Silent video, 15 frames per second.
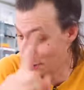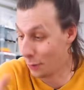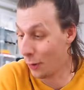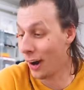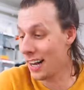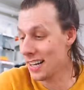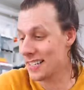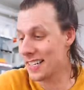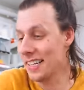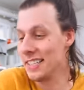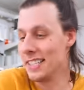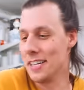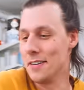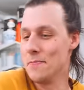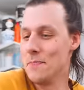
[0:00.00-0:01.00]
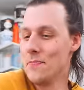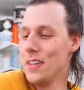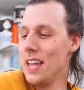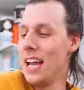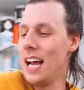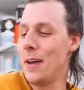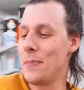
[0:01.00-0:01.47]
what I sent him.
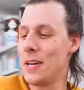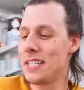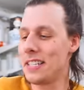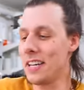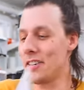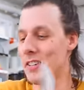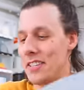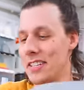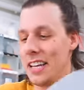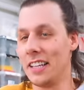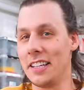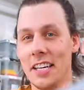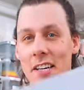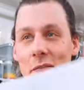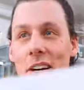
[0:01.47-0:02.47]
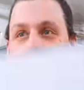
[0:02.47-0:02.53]
I basically just sent him